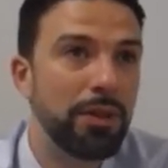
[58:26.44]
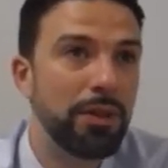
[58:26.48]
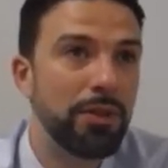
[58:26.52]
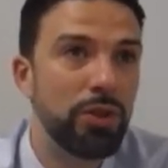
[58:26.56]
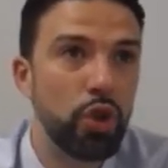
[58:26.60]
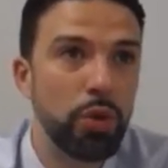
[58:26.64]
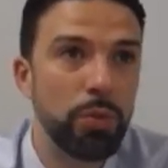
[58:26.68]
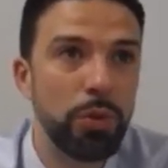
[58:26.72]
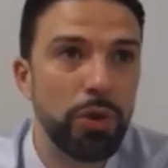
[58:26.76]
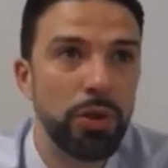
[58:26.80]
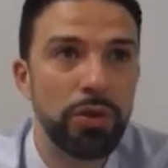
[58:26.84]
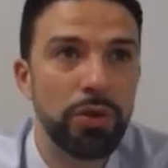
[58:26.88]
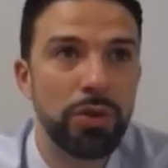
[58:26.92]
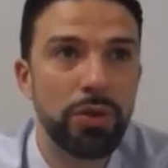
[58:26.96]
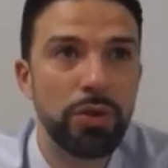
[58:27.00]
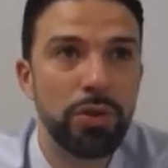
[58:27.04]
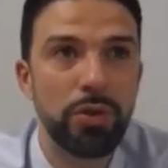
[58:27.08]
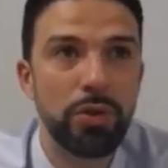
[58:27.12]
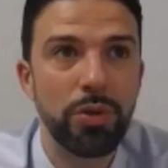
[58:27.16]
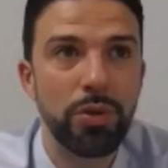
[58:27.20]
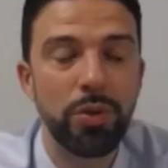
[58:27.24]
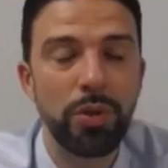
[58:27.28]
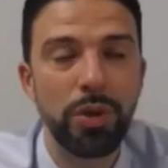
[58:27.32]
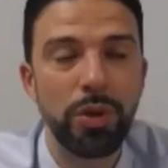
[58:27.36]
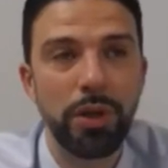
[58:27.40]

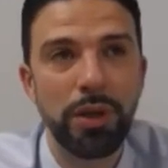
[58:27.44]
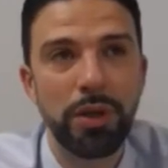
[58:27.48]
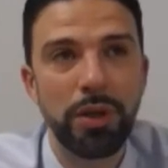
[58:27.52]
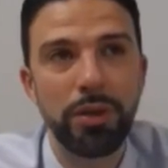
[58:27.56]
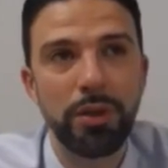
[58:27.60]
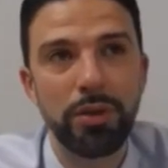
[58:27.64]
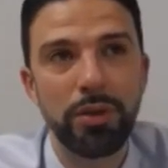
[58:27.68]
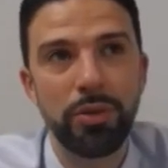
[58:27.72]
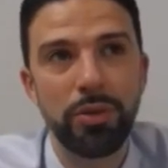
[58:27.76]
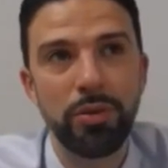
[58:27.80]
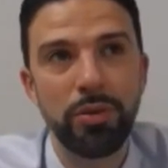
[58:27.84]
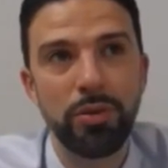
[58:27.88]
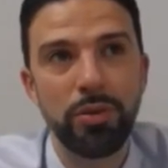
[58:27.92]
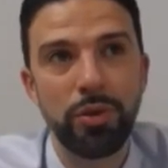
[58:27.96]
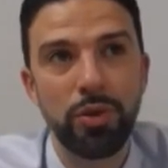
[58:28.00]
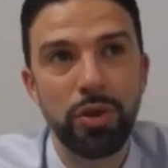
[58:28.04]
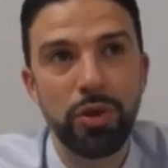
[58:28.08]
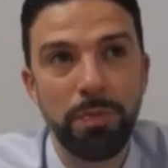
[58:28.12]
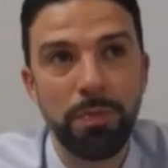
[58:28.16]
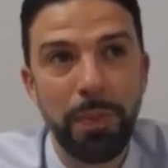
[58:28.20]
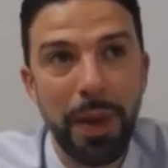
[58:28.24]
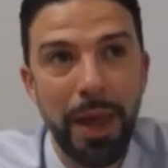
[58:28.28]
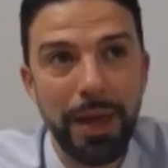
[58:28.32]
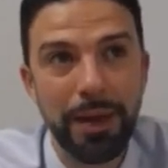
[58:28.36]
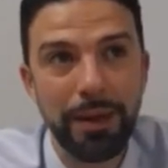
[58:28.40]
consumers to
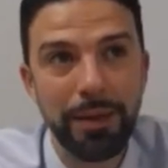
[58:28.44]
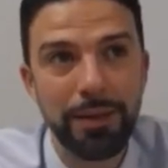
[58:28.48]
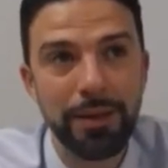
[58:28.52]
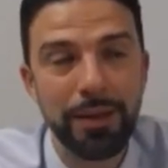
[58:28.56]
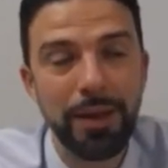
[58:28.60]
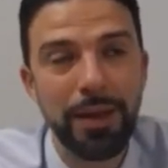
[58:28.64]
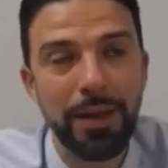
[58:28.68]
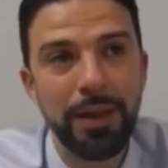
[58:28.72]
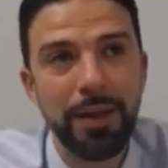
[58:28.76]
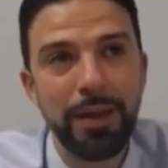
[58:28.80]
spend,